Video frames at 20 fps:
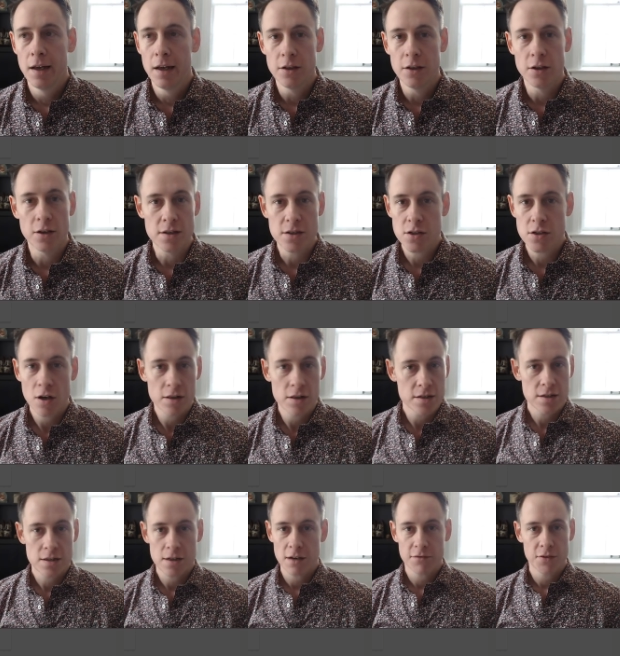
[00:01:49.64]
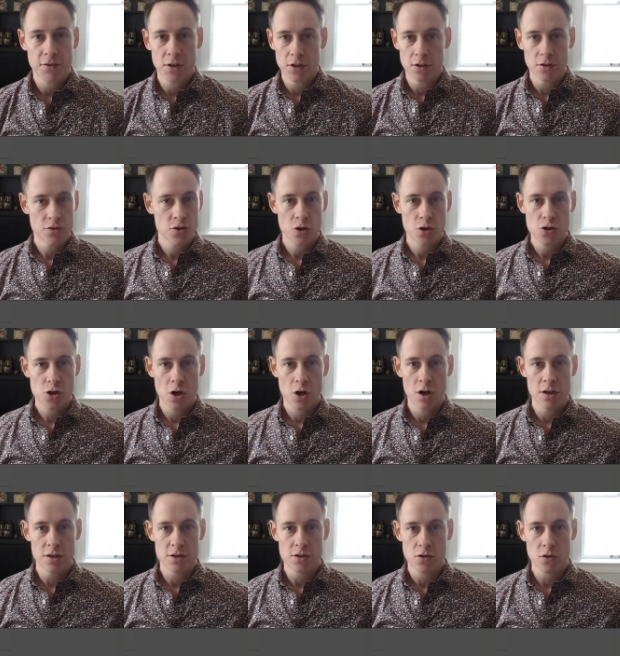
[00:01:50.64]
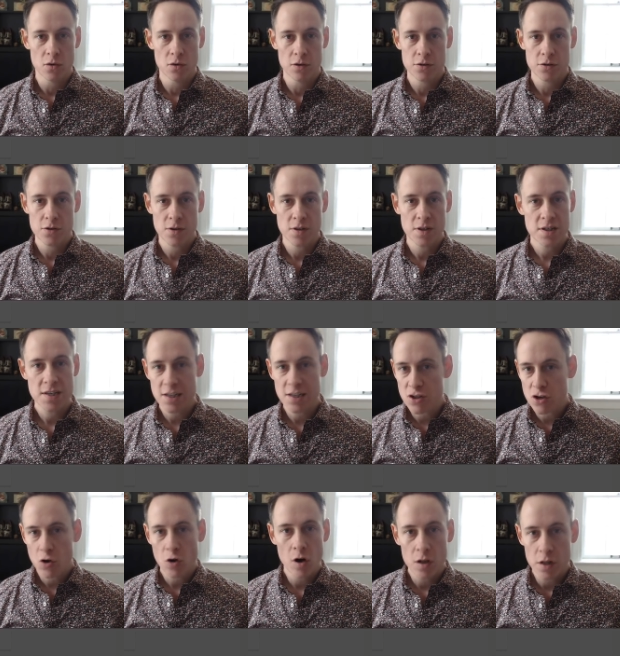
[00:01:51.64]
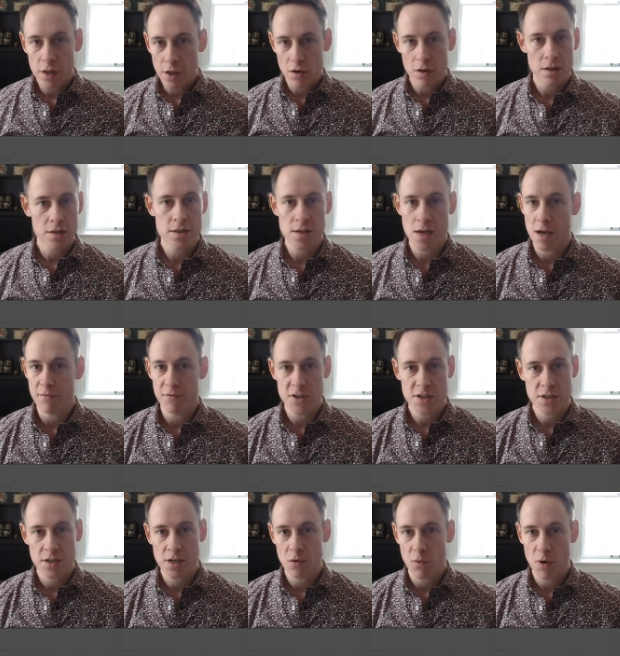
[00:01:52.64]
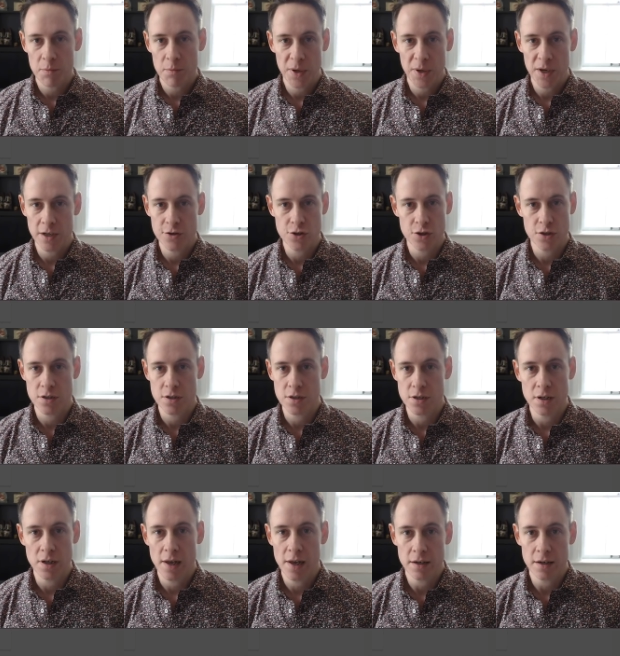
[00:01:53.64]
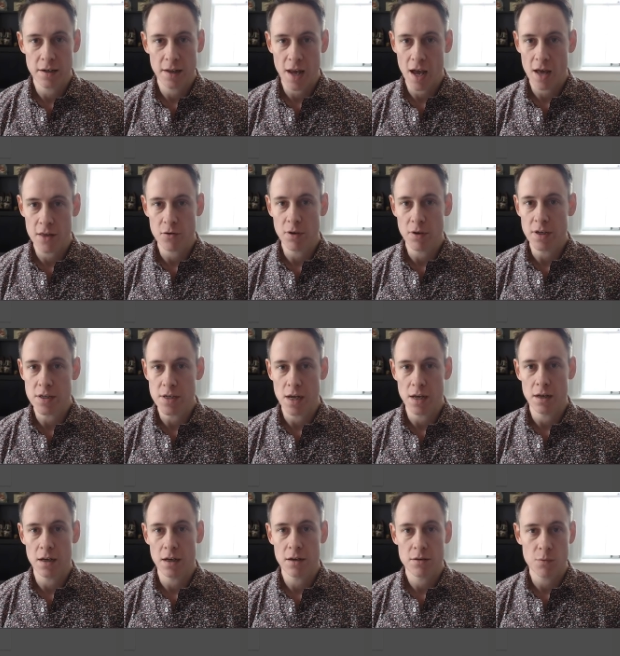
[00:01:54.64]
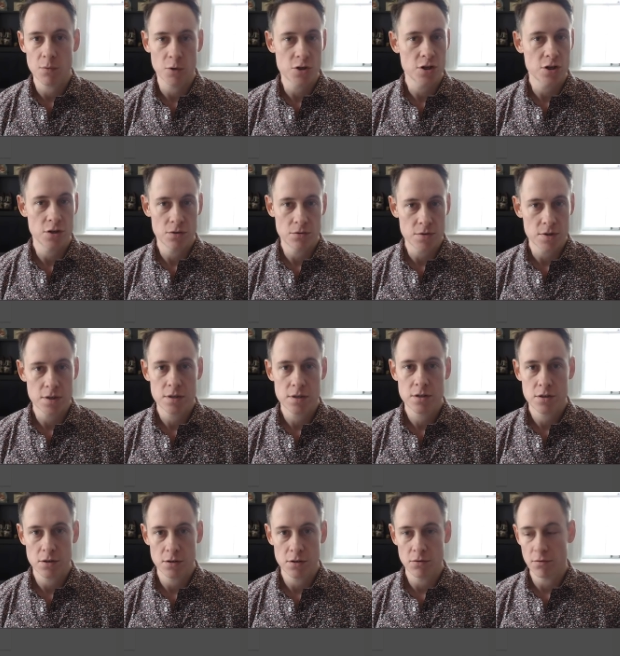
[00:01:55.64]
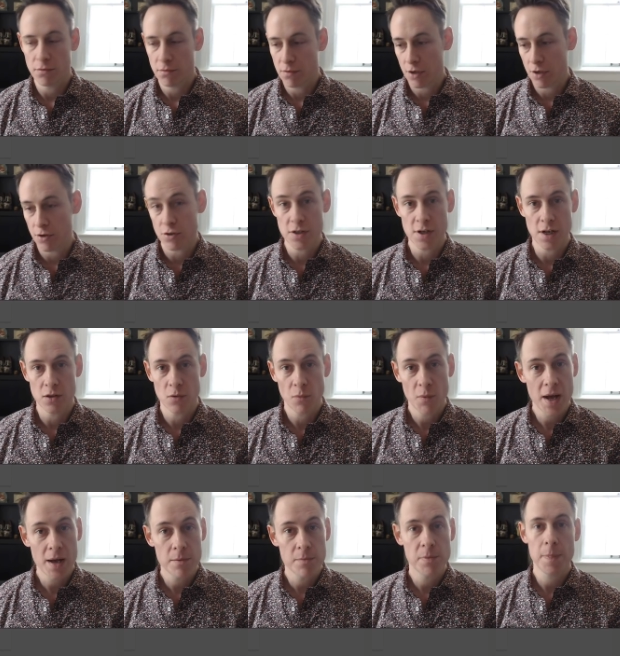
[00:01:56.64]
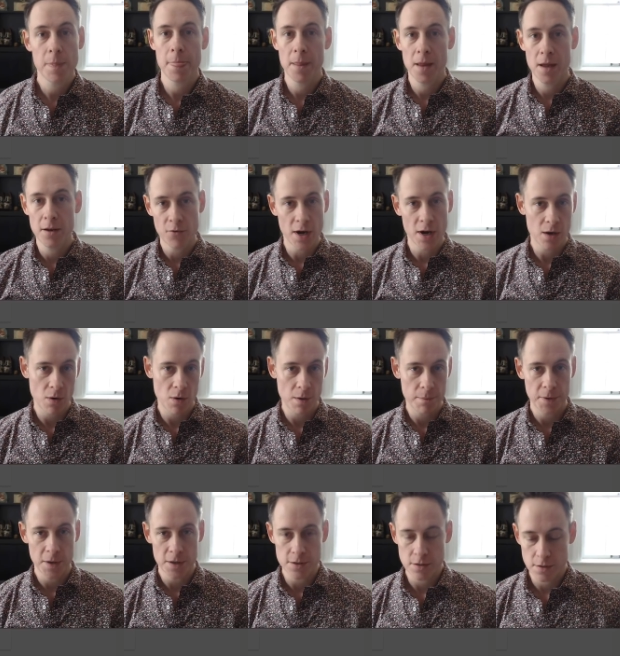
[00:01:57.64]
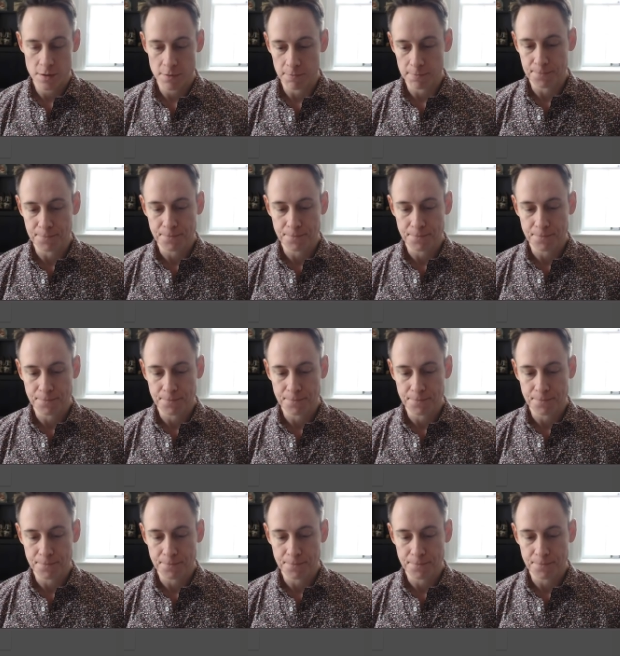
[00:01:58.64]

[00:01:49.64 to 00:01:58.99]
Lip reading: You can see all the stuff in Search Console. So this thing's crawling all the time, visiting web pages and gathering data, which it uses to understand the web and rank web pages.